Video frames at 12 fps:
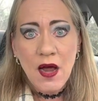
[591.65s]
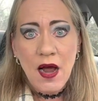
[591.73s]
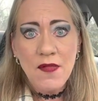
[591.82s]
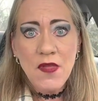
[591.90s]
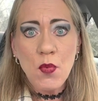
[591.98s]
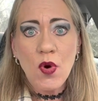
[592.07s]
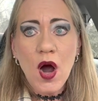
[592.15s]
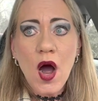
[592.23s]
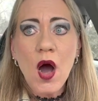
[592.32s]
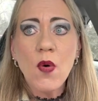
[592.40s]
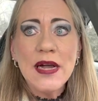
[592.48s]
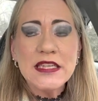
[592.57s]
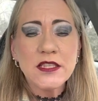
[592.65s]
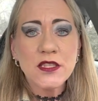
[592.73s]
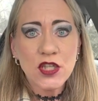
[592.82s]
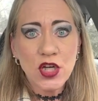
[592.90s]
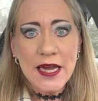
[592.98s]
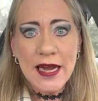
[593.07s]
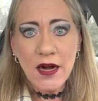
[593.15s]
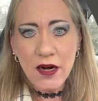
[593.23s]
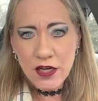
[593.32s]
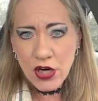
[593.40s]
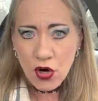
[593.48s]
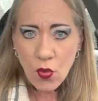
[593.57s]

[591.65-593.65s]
And that we're always looking, you know,